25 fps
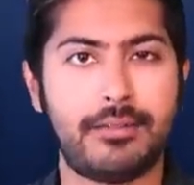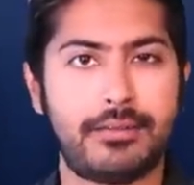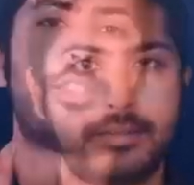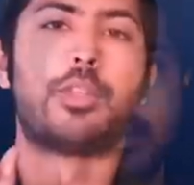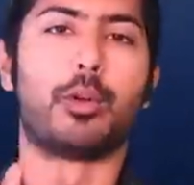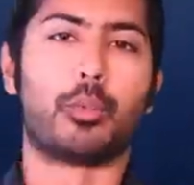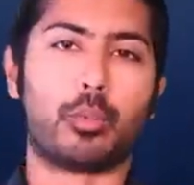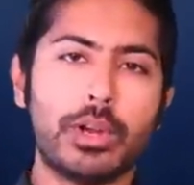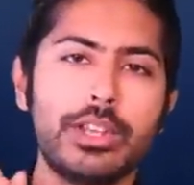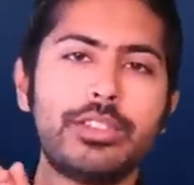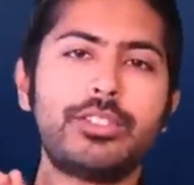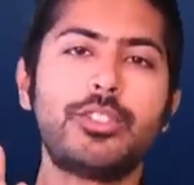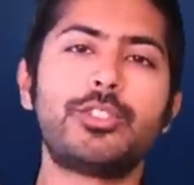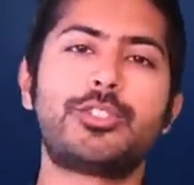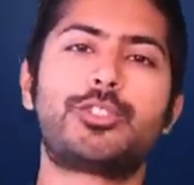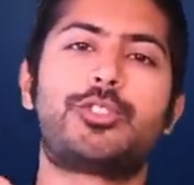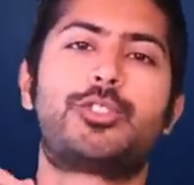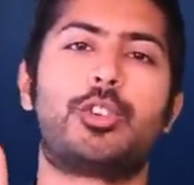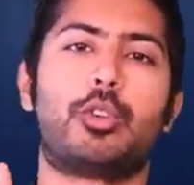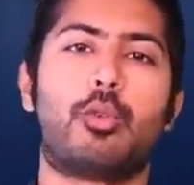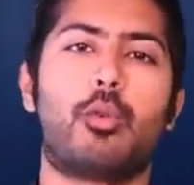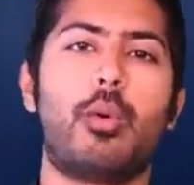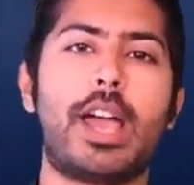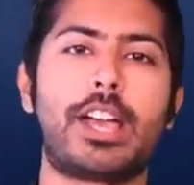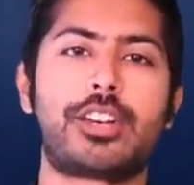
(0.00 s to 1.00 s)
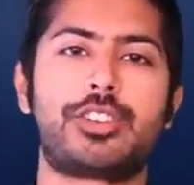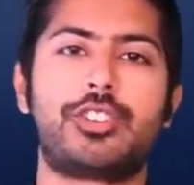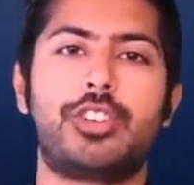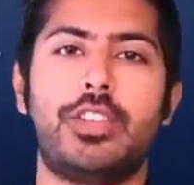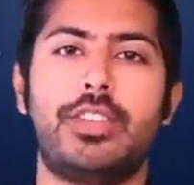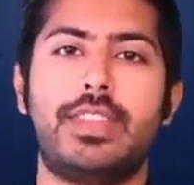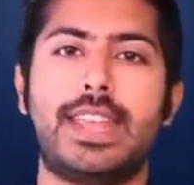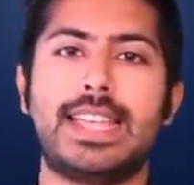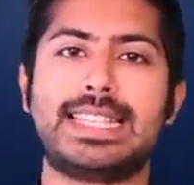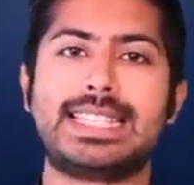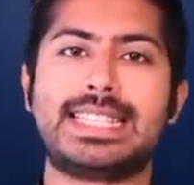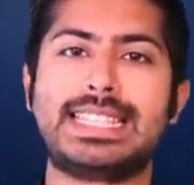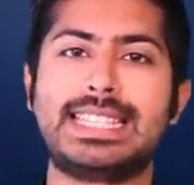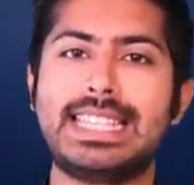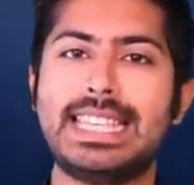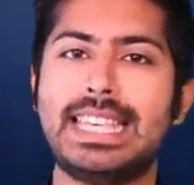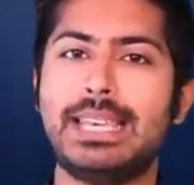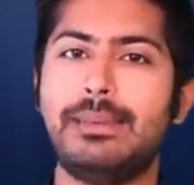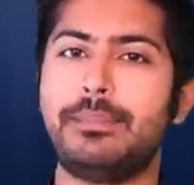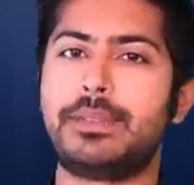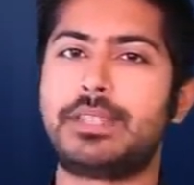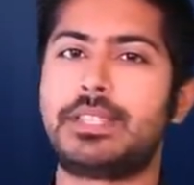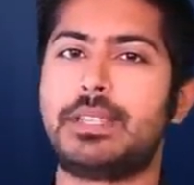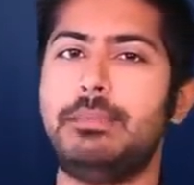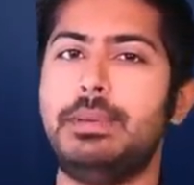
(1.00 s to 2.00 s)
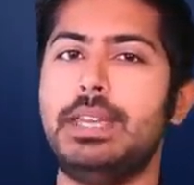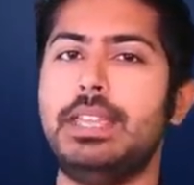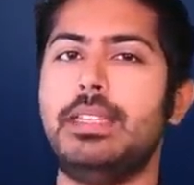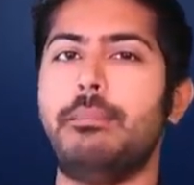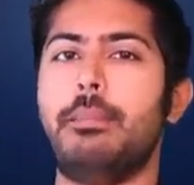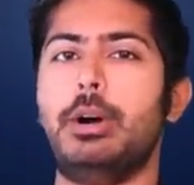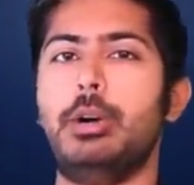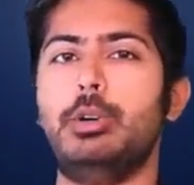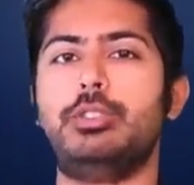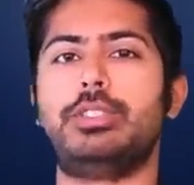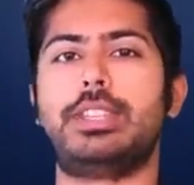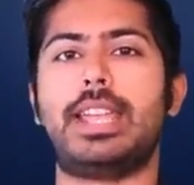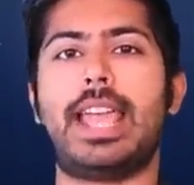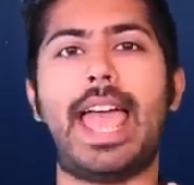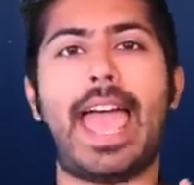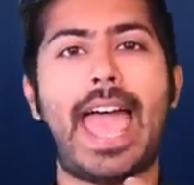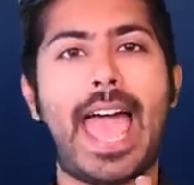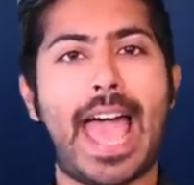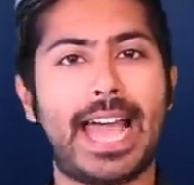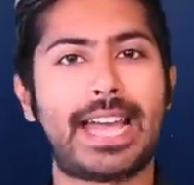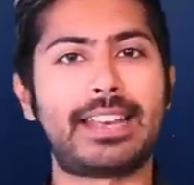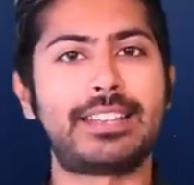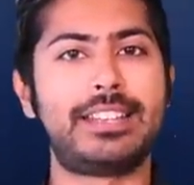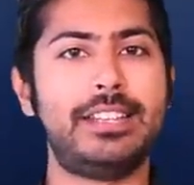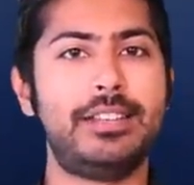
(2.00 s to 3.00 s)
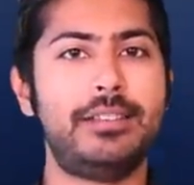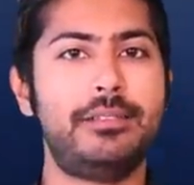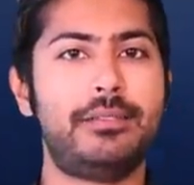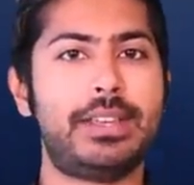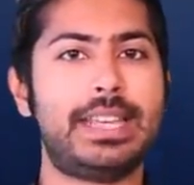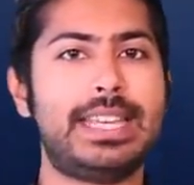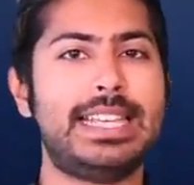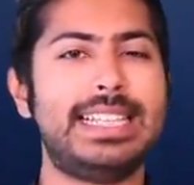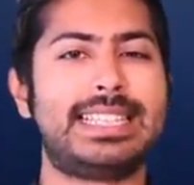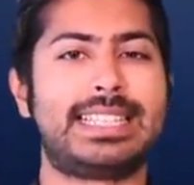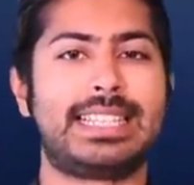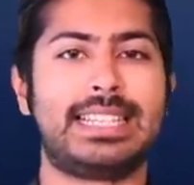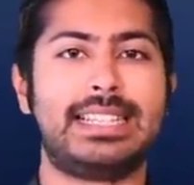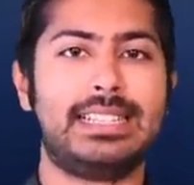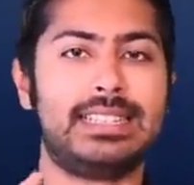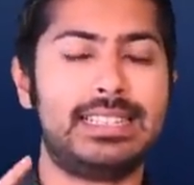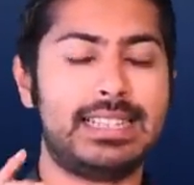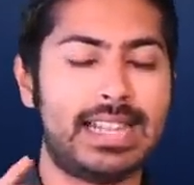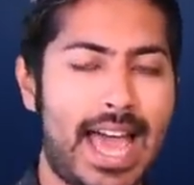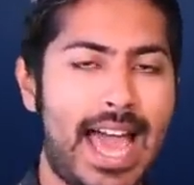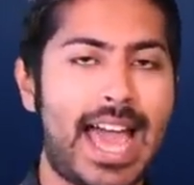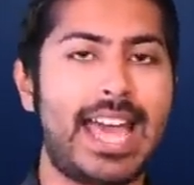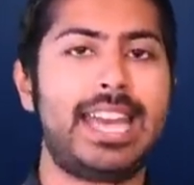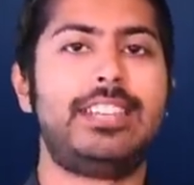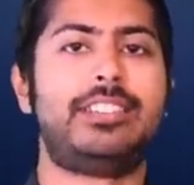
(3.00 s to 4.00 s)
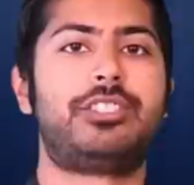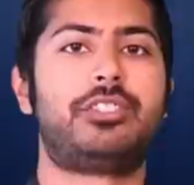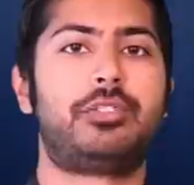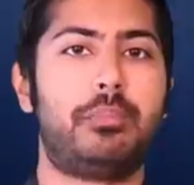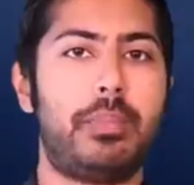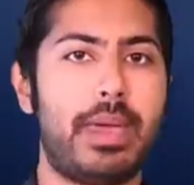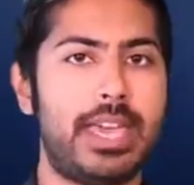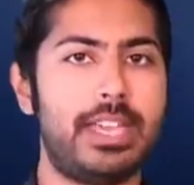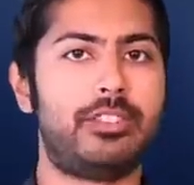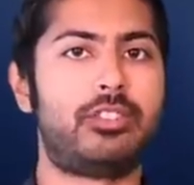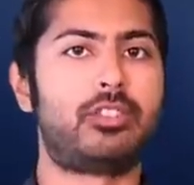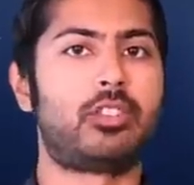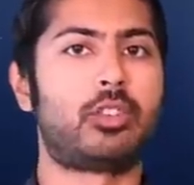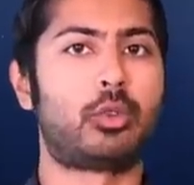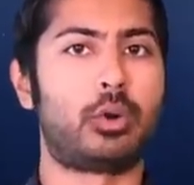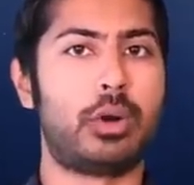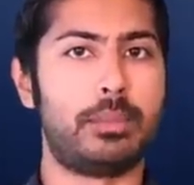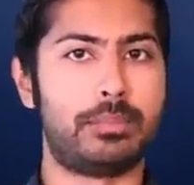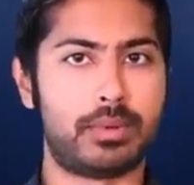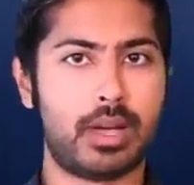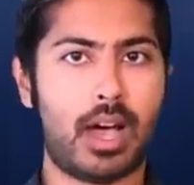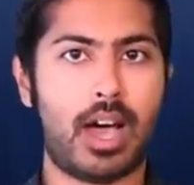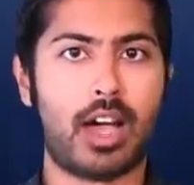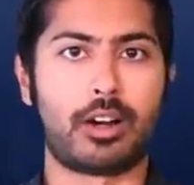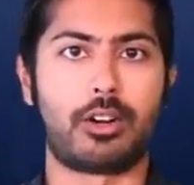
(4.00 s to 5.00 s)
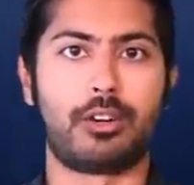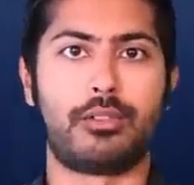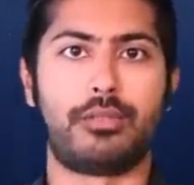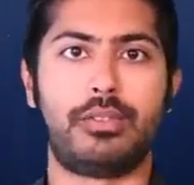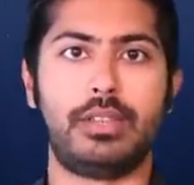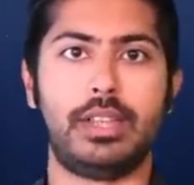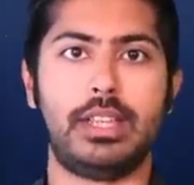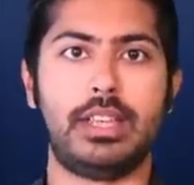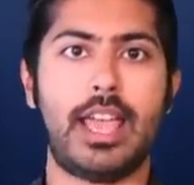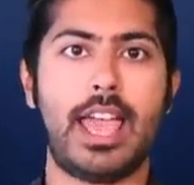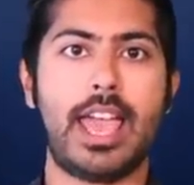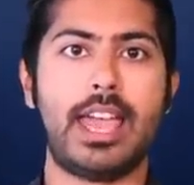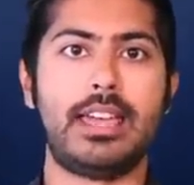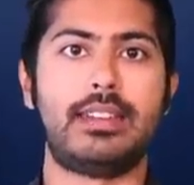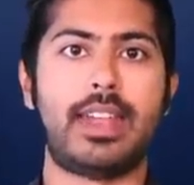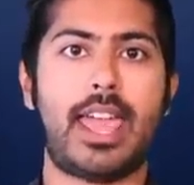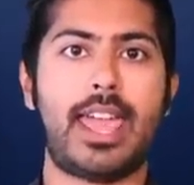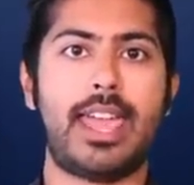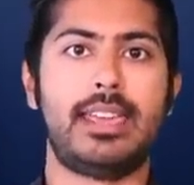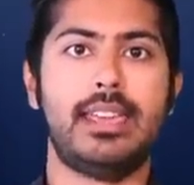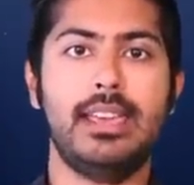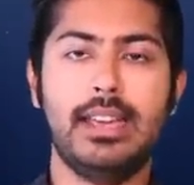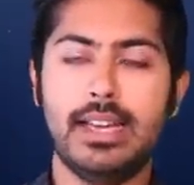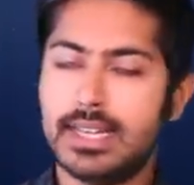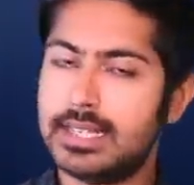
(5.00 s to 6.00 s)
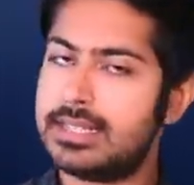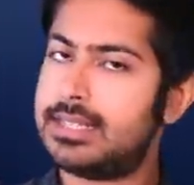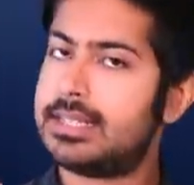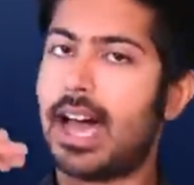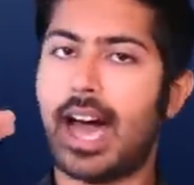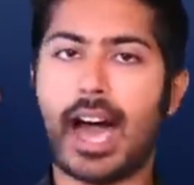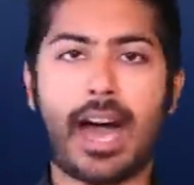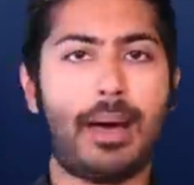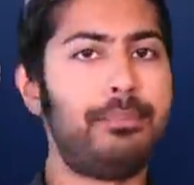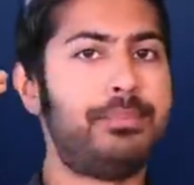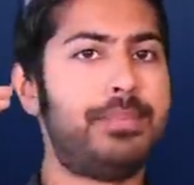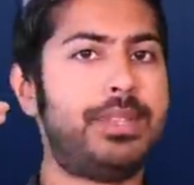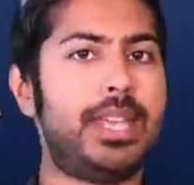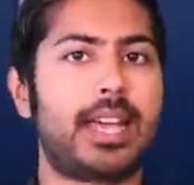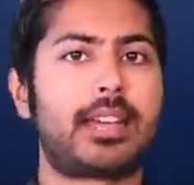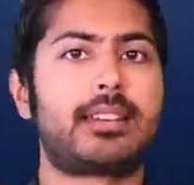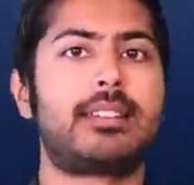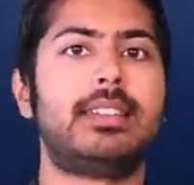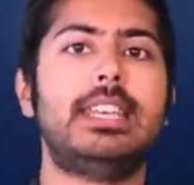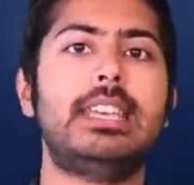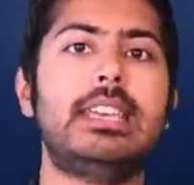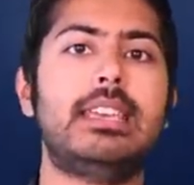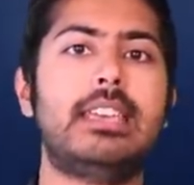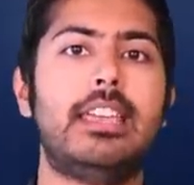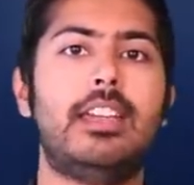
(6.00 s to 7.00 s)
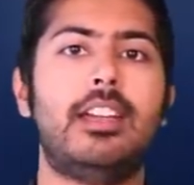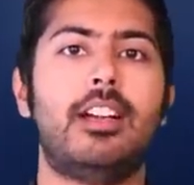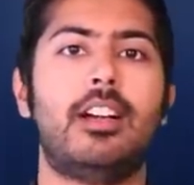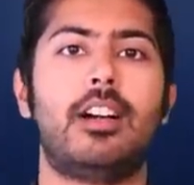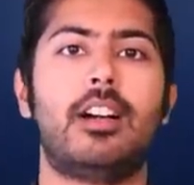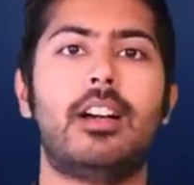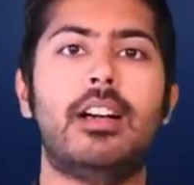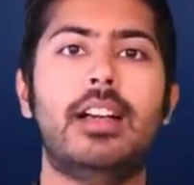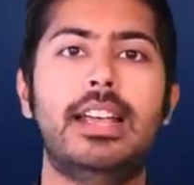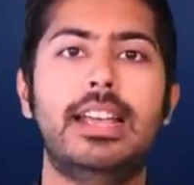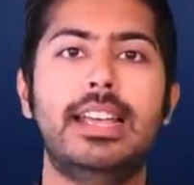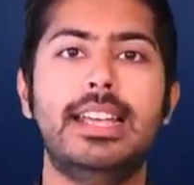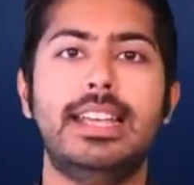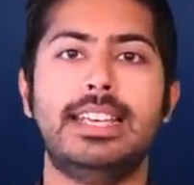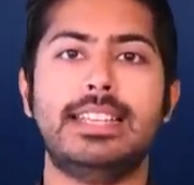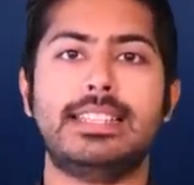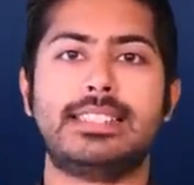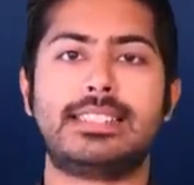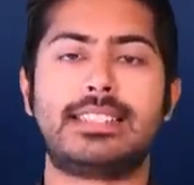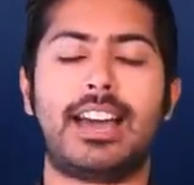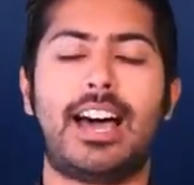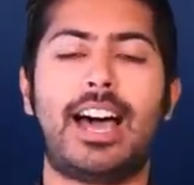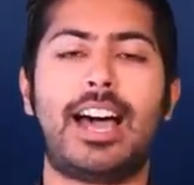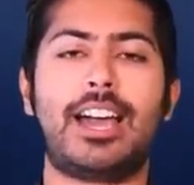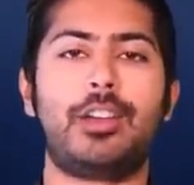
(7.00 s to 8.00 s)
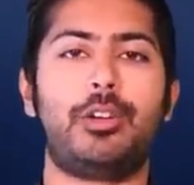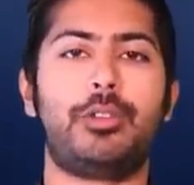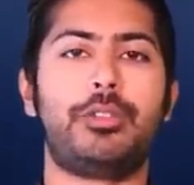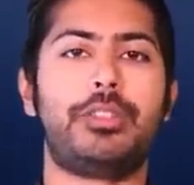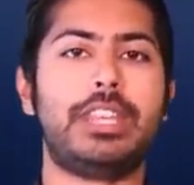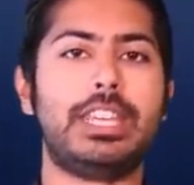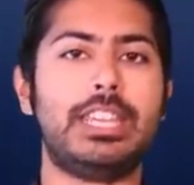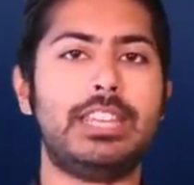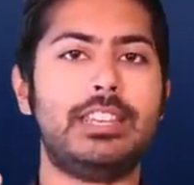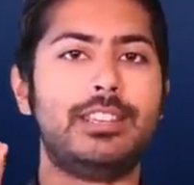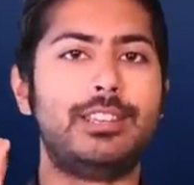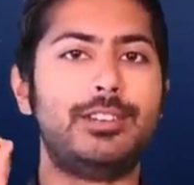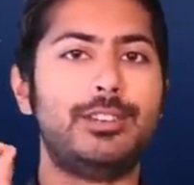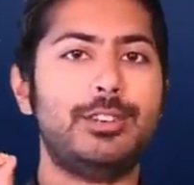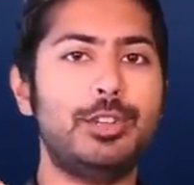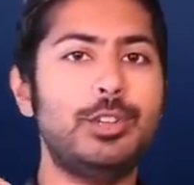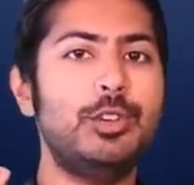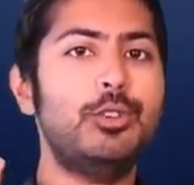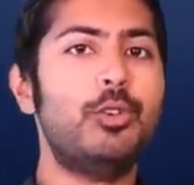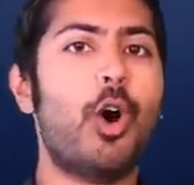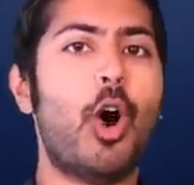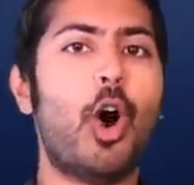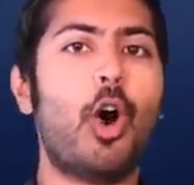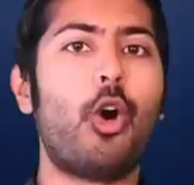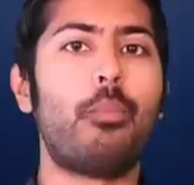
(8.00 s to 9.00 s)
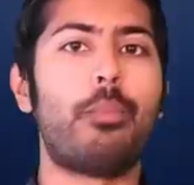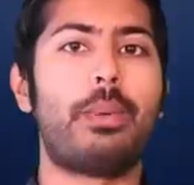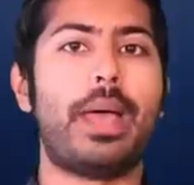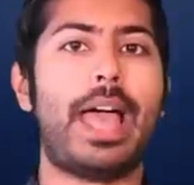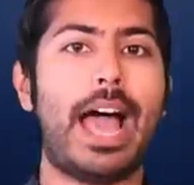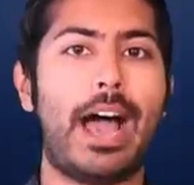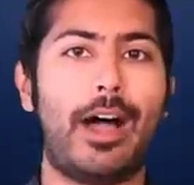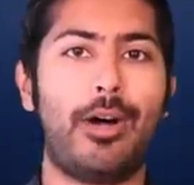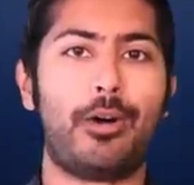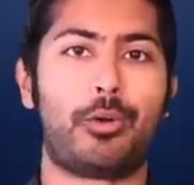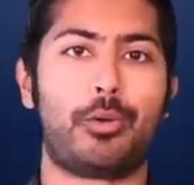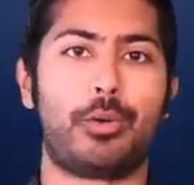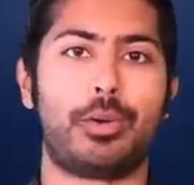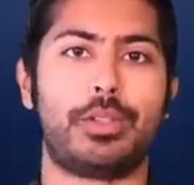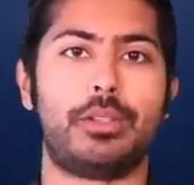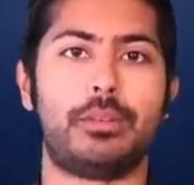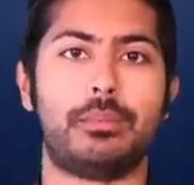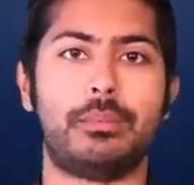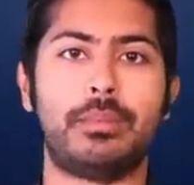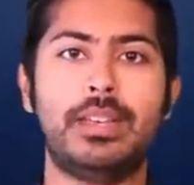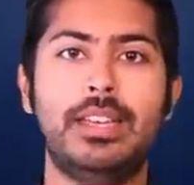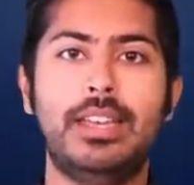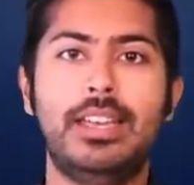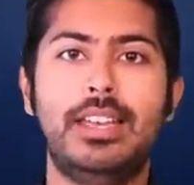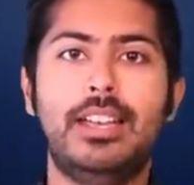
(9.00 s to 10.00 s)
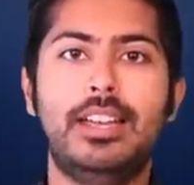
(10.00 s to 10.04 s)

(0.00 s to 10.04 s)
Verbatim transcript: The research direction that seems to be the most active is lattice-based cryptography, and a top technique here is titled the New Hope algorithm.